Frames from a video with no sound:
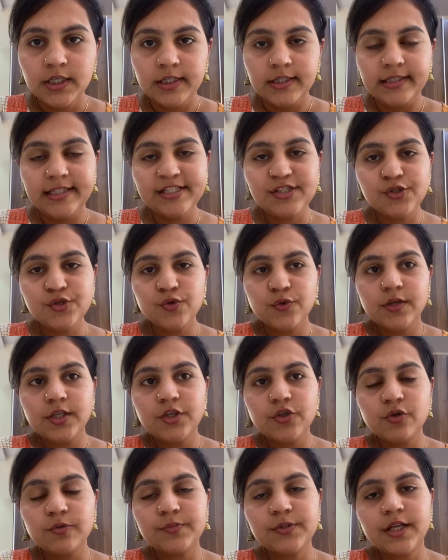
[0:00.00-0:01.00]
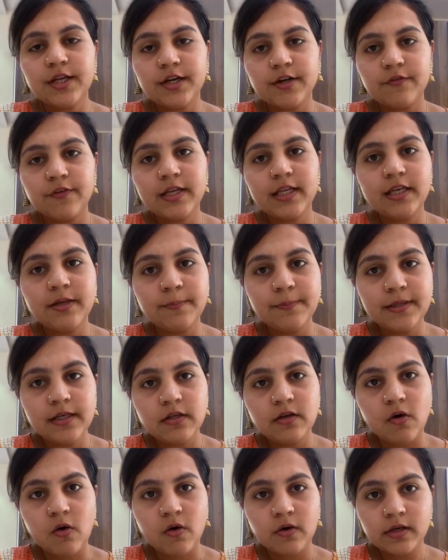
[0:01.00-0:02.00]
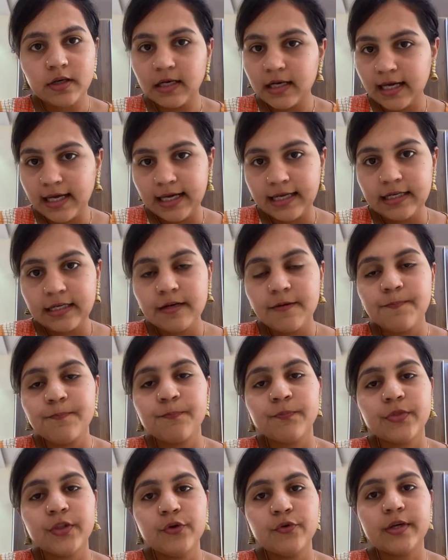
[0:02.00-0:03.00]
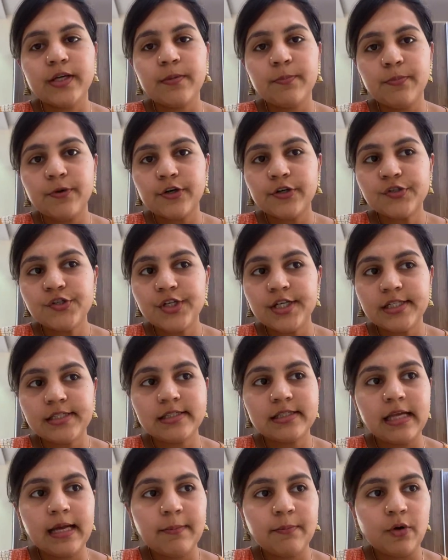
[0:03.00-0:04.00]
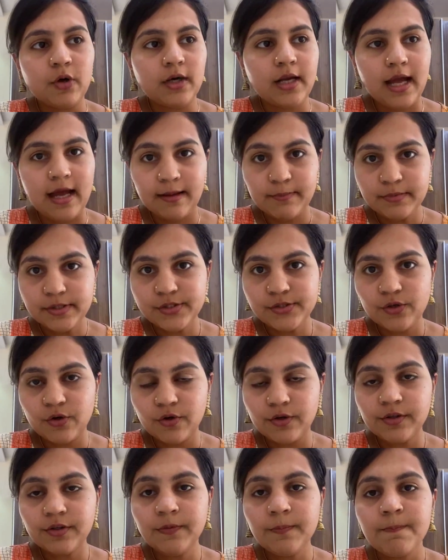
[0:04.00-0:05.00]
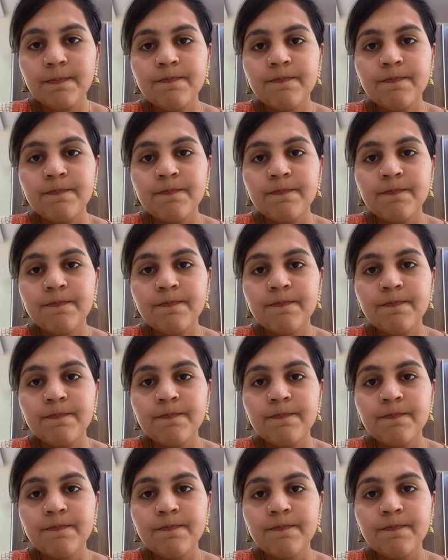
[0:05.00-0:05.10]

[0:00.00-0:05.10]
These chewy tubes are available online. You can purchase them on Amazon.